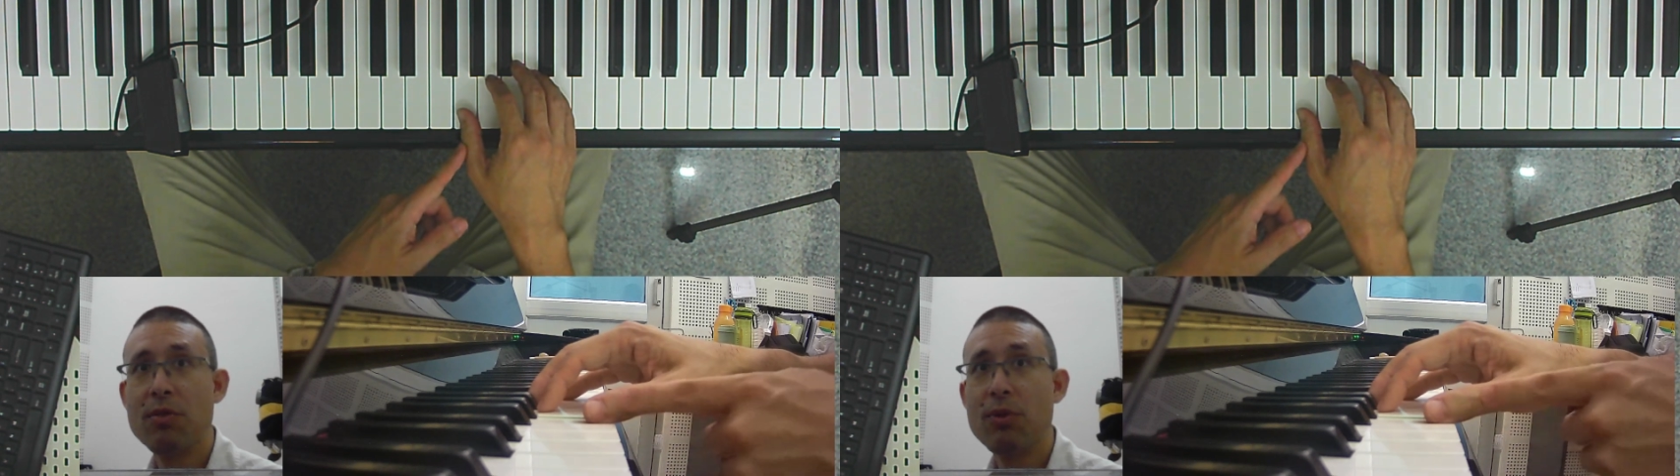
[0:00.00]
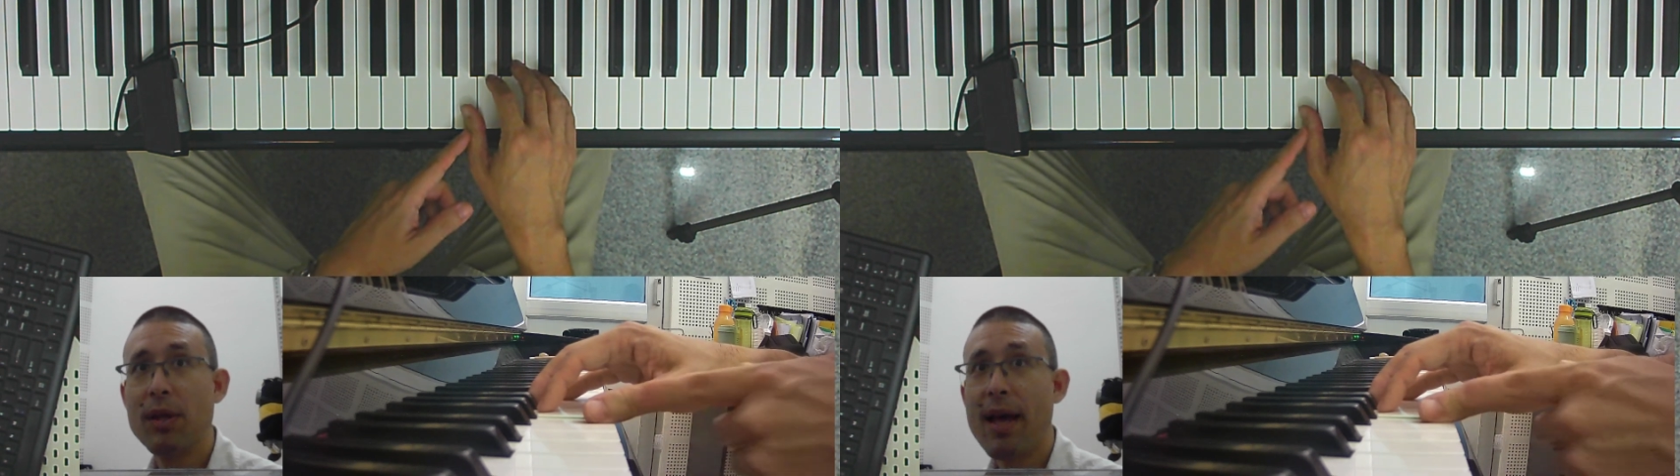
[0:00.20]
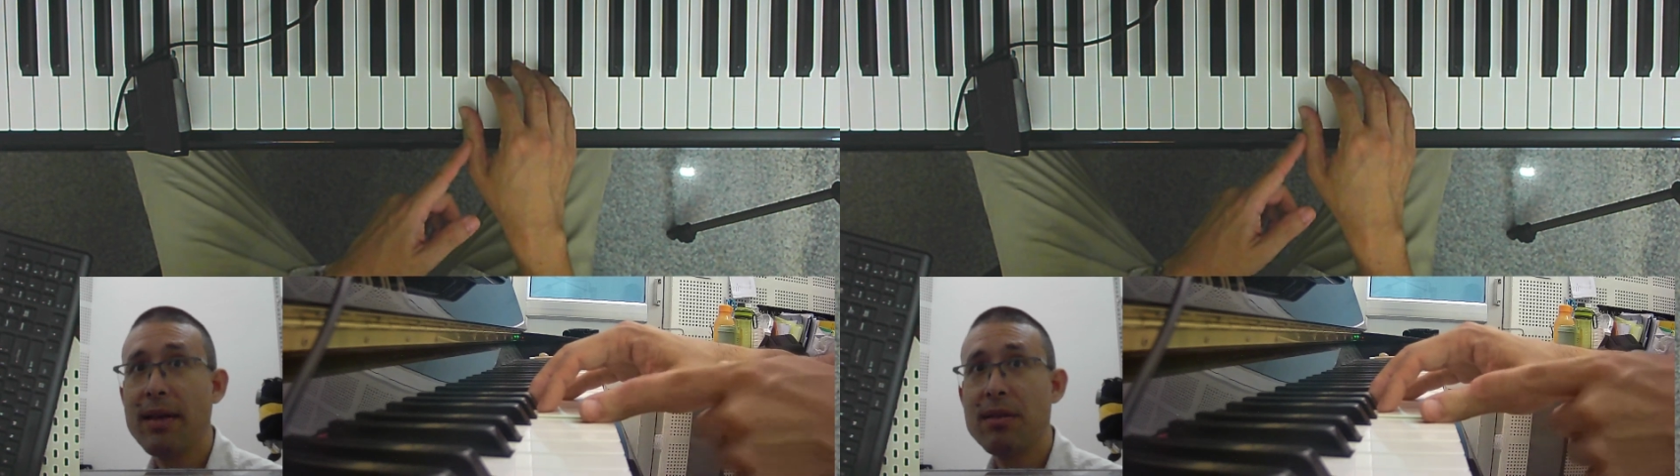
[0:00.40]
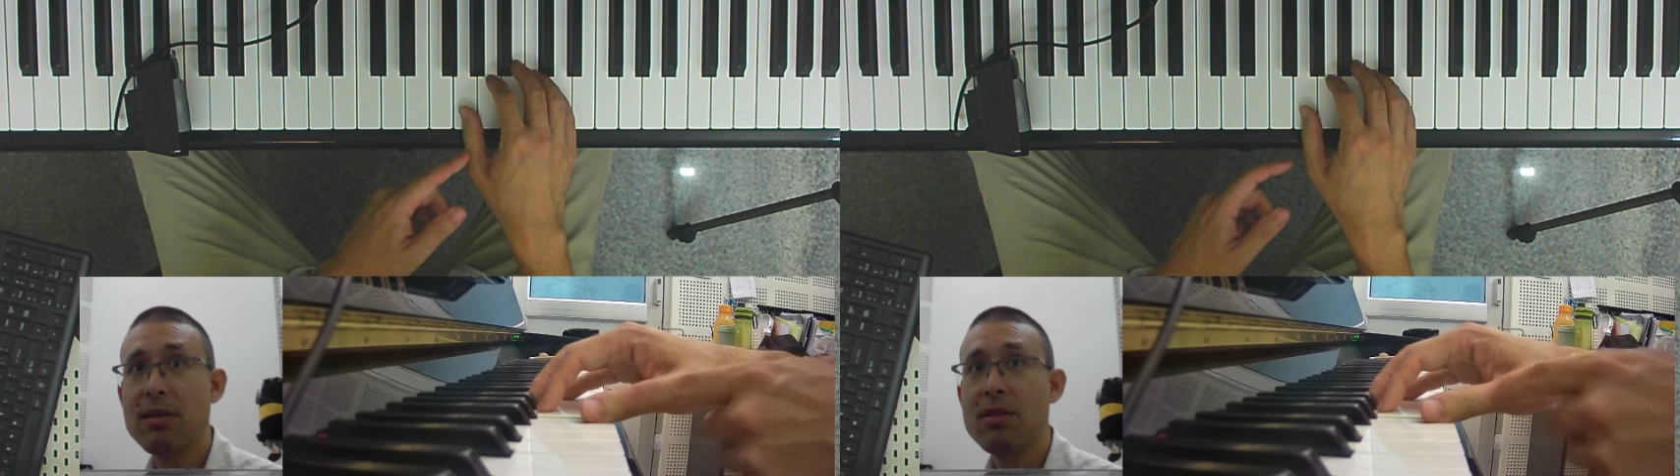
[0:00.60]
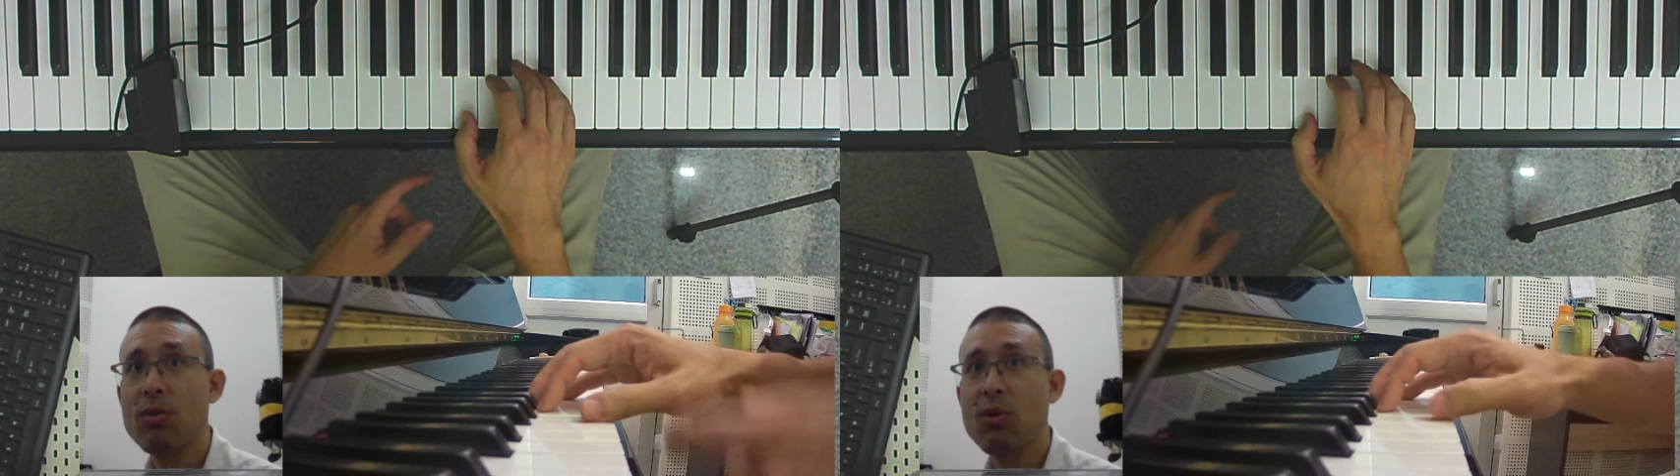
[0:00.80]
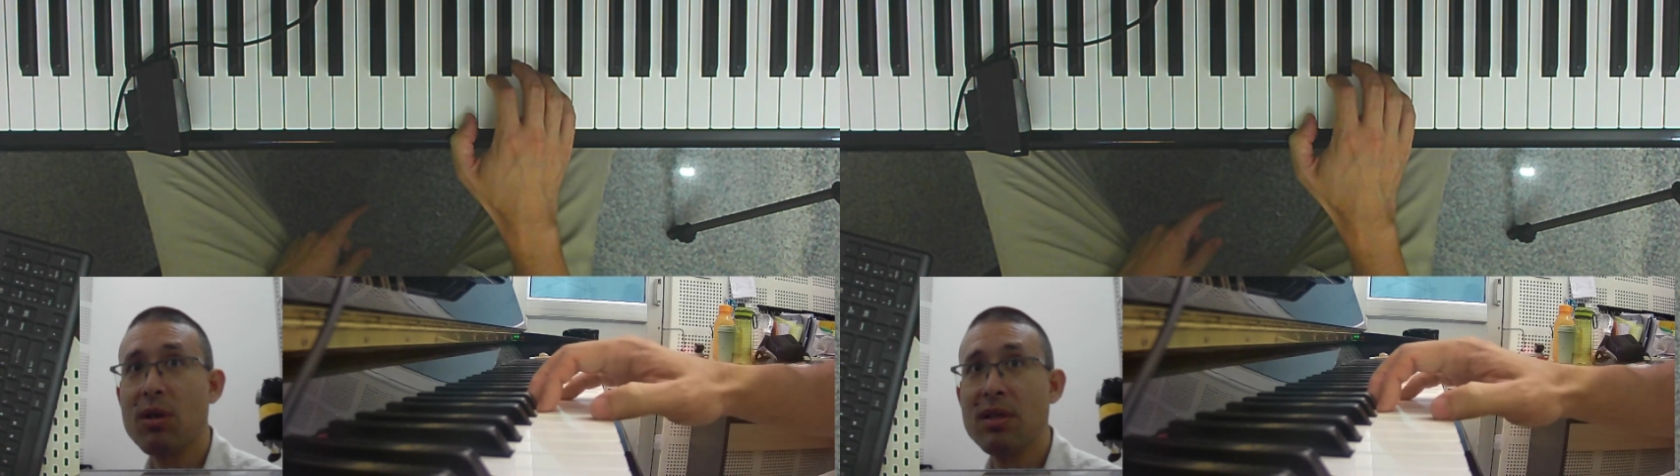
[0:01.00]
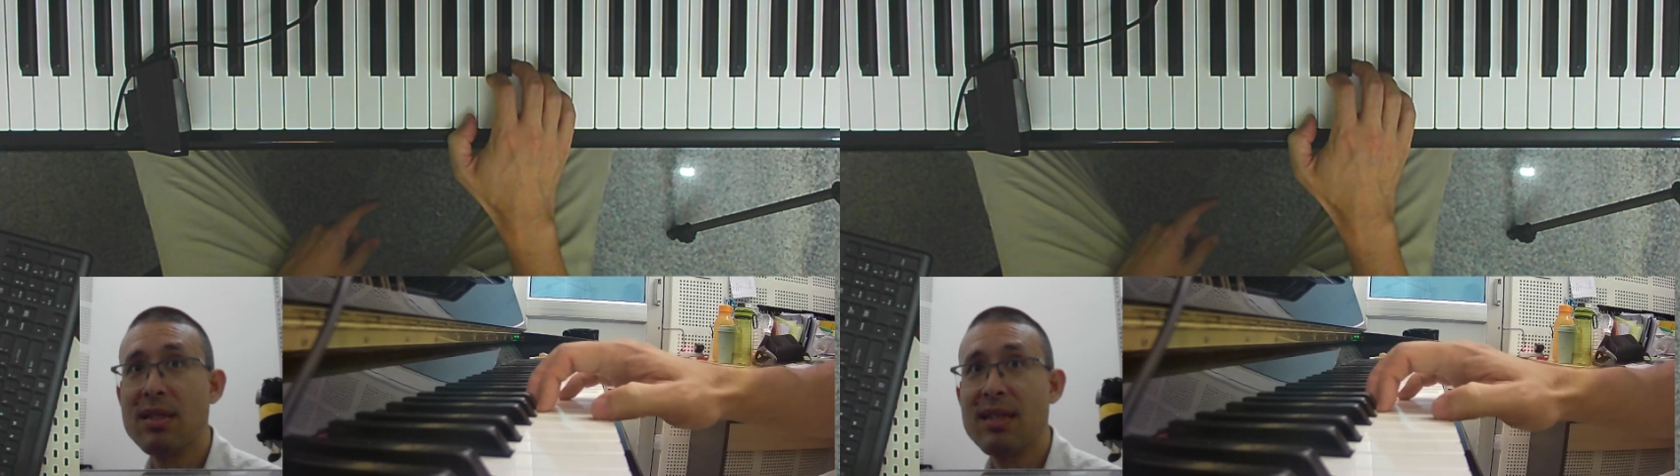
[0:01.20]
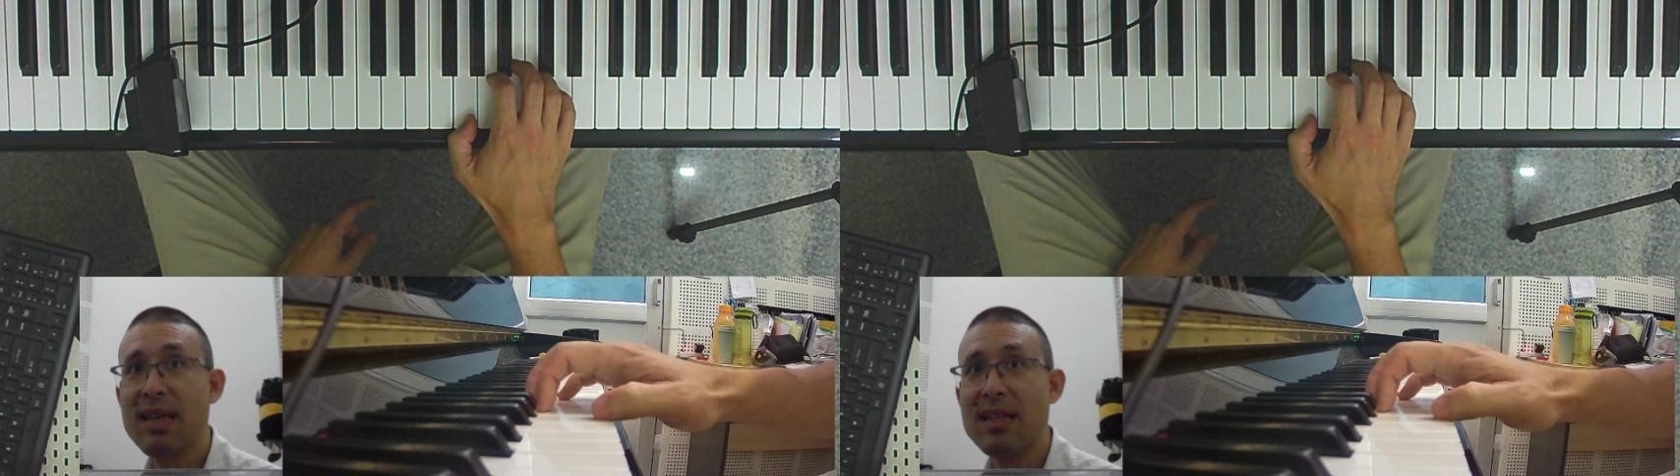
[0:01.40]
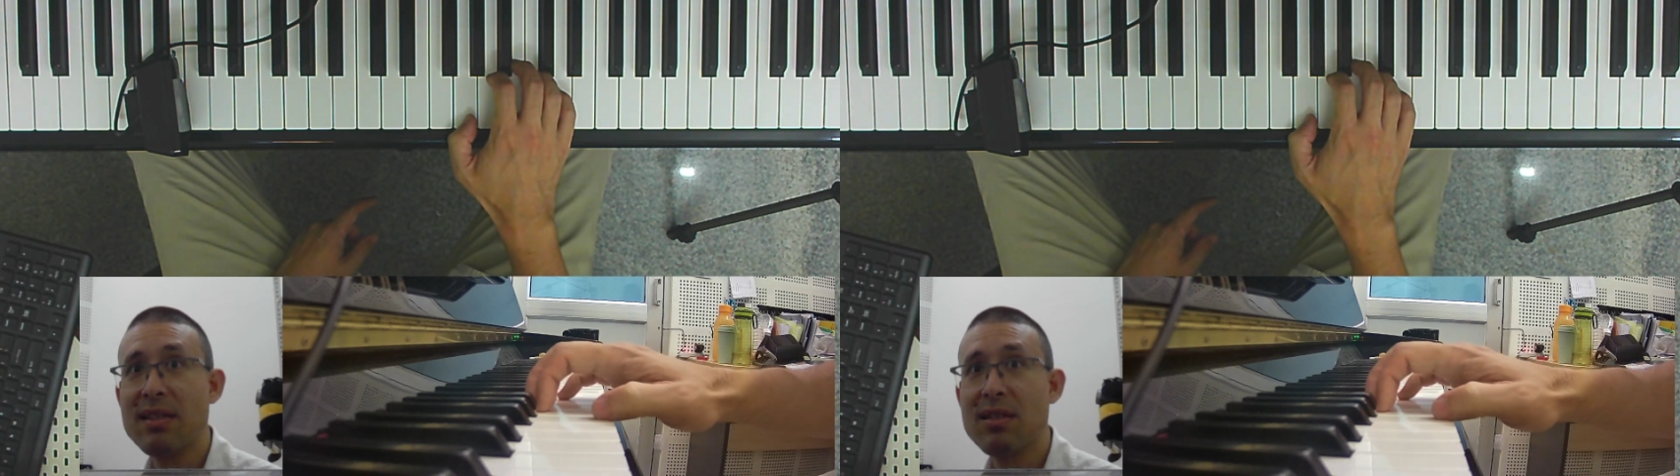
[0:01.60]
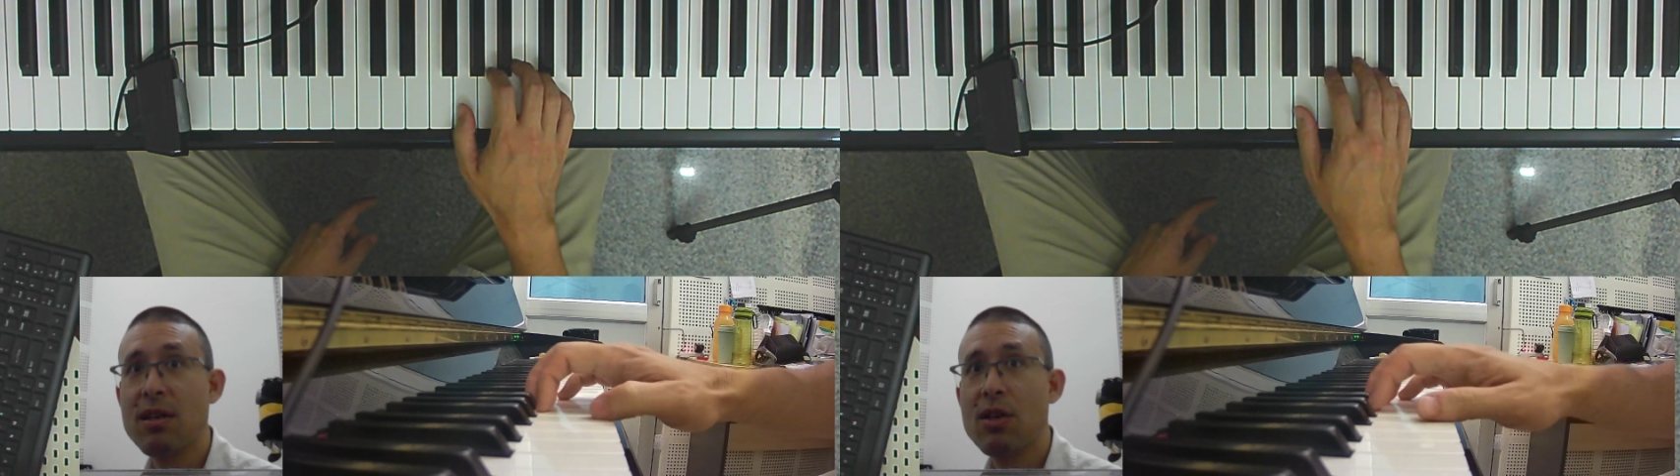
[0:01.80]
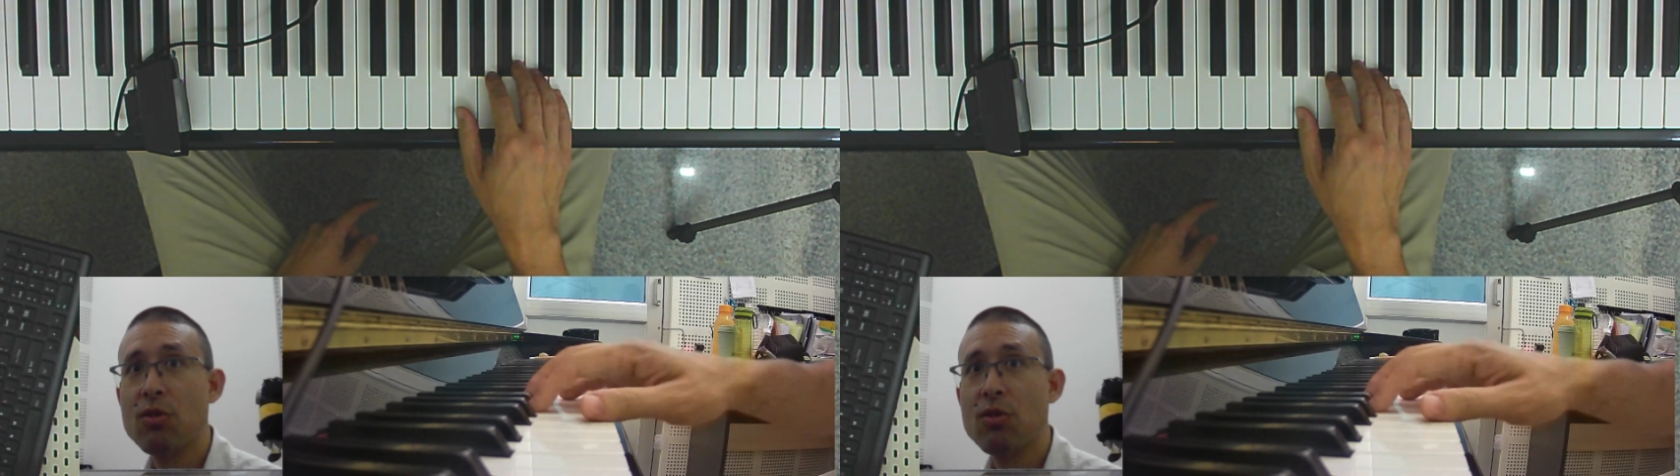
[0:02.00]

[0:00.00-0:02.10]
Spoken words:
relaxed or tense.